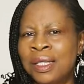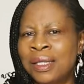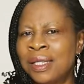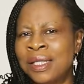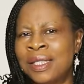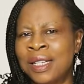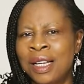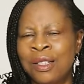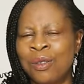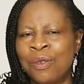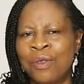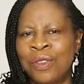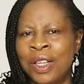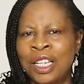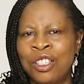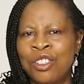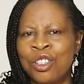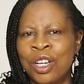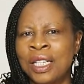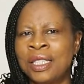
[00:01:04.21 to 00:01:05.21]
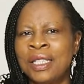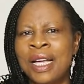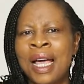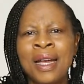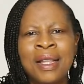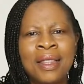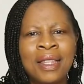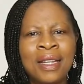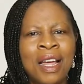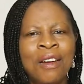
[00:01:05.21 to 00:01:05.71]
is the death of that child.
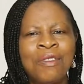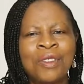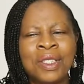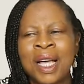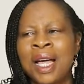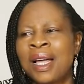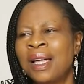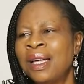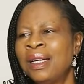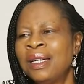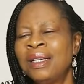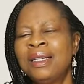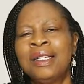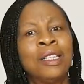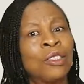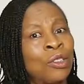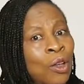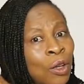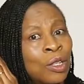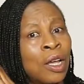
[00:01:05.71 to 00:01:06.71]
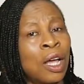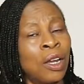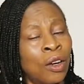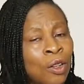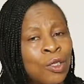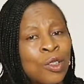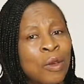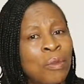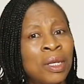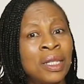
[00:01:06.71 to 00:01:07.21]
Anything after is all, can
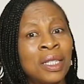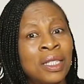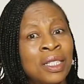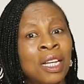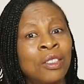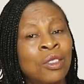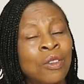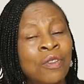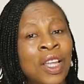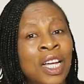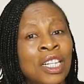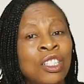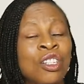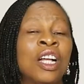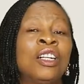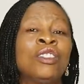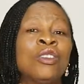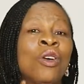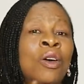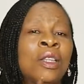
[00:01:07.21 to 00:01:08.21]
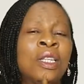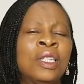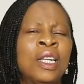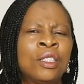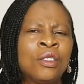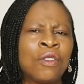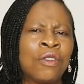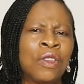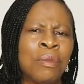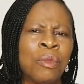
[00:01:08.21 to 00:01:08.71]
also mean the death of that child or the
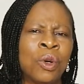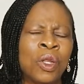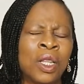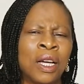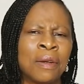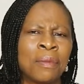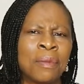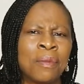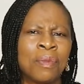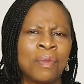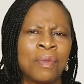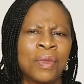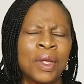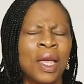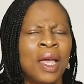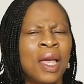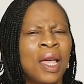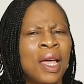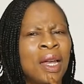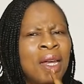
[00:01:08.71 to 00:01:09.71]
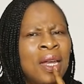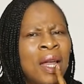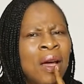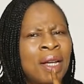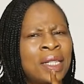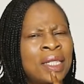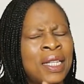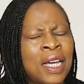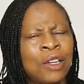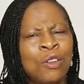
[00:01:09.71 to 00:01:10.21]
death of the mother. Now
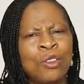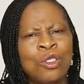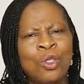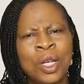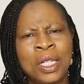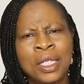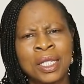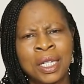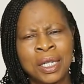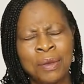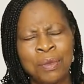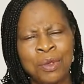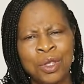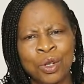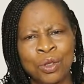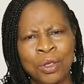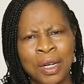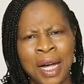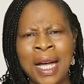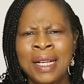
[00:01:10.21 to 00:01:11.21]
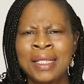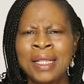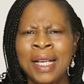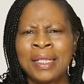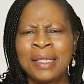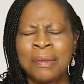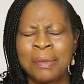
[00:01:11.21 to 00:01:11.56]
I take you to a scripture, Isaiah